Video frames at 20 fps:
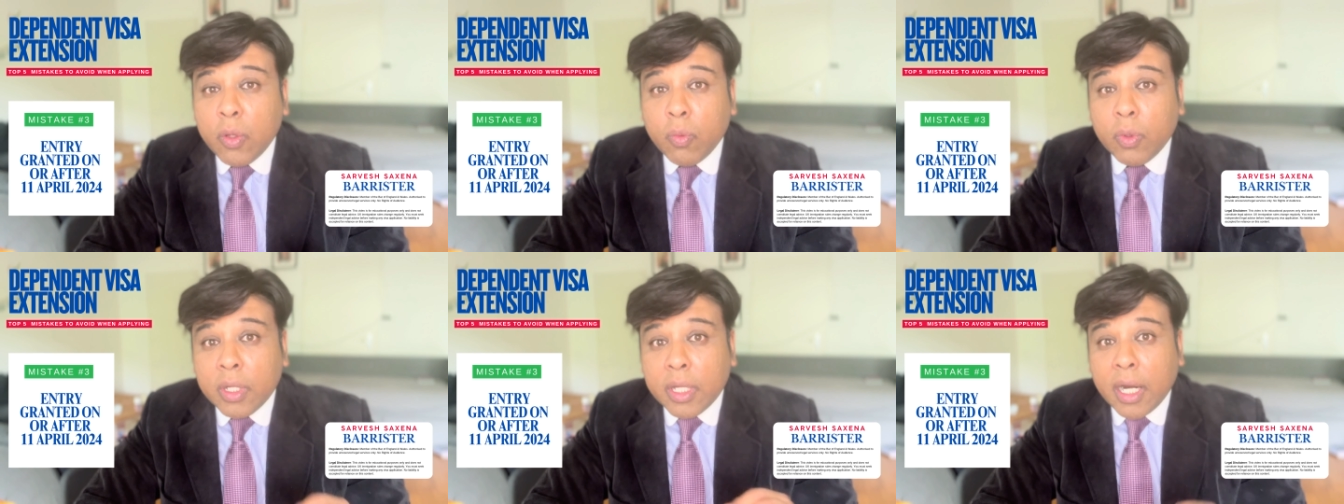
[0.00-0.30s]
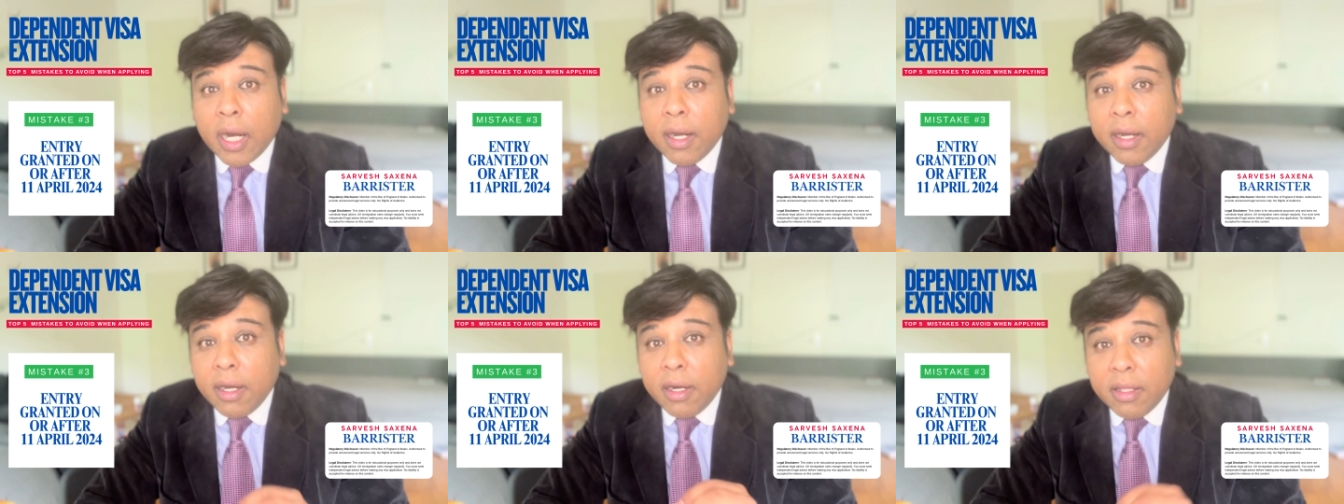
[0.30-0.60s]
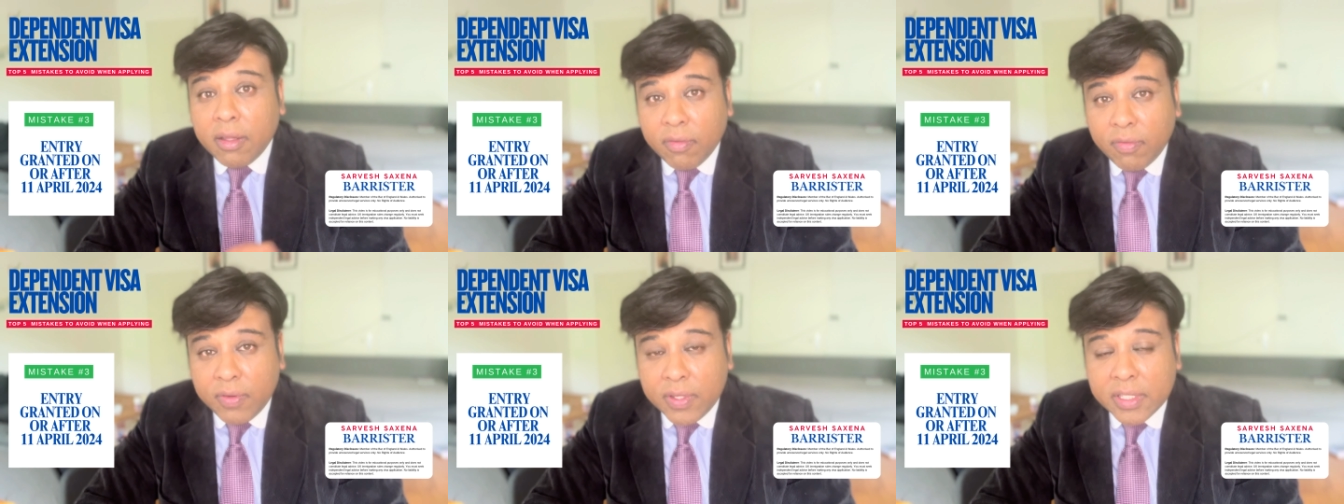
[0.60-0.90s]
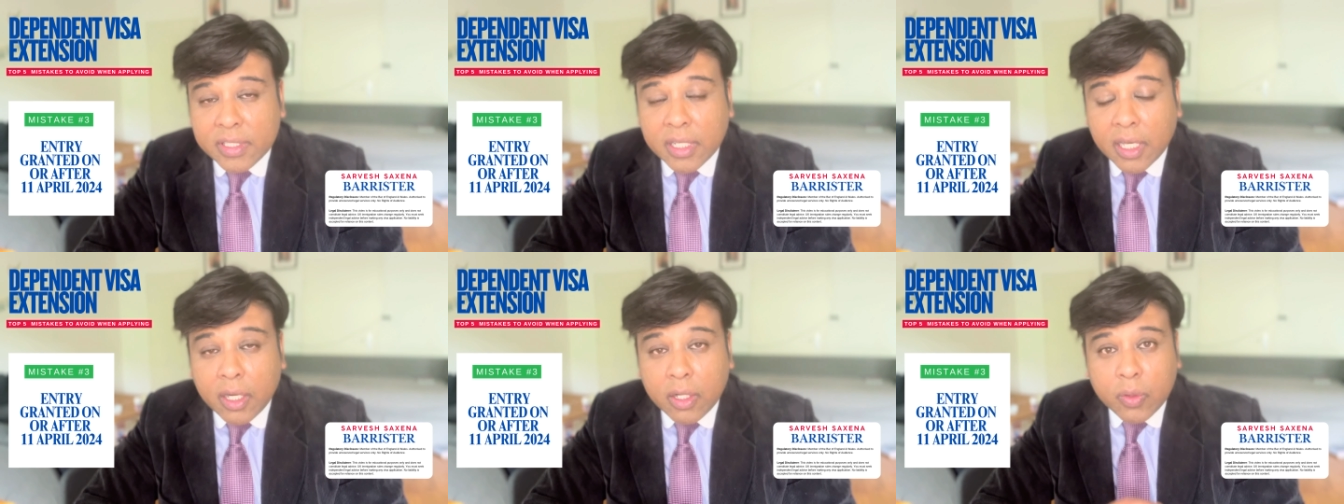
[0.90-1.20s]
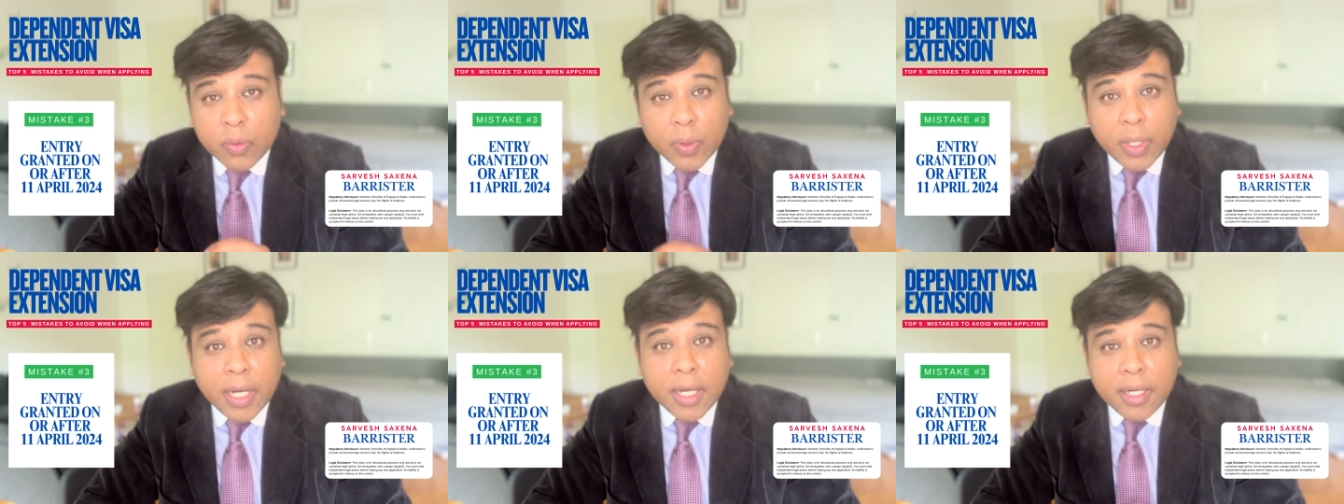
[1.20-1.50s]
were granted the visa
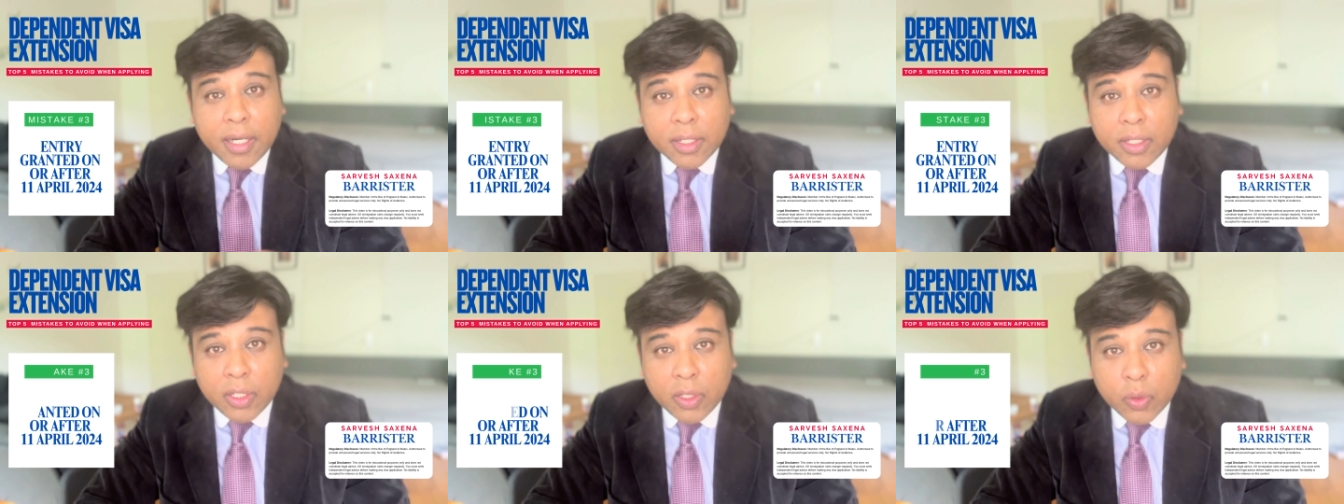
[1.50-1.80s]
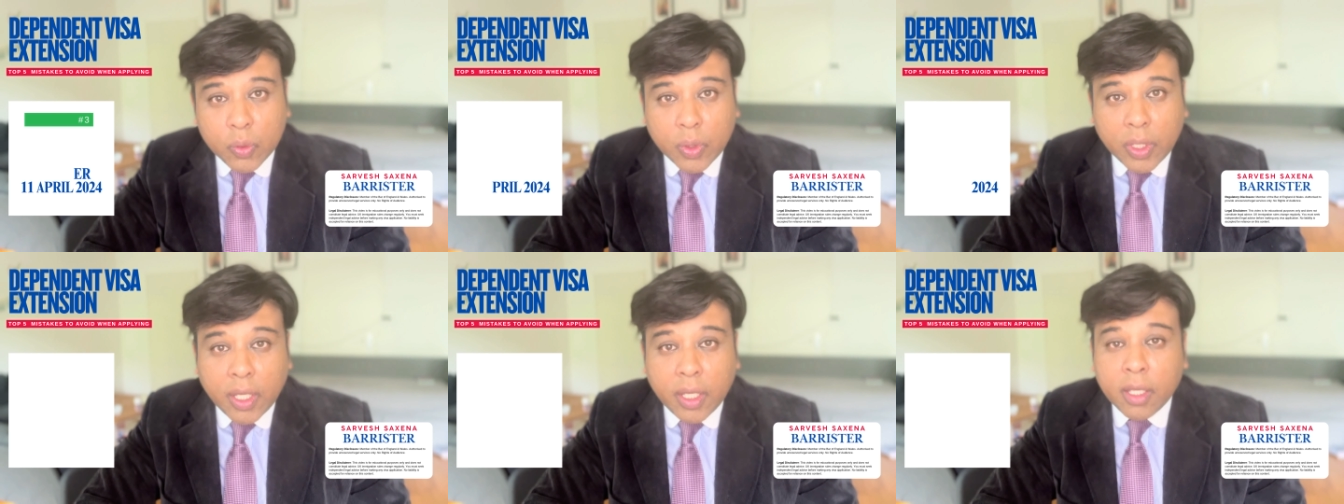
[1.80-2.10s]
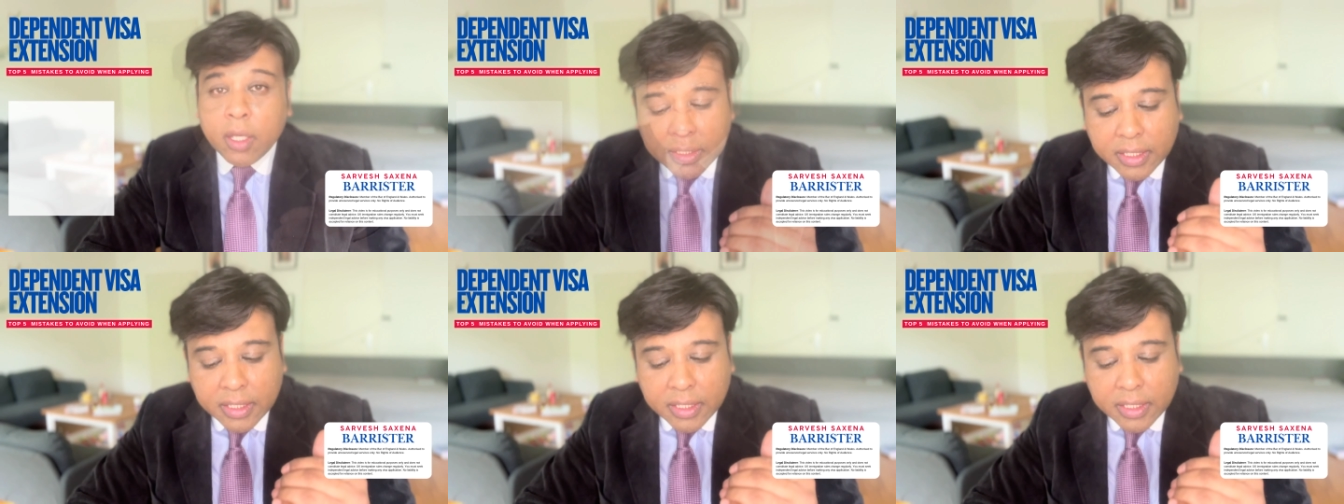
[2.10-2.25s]
to enter the UK.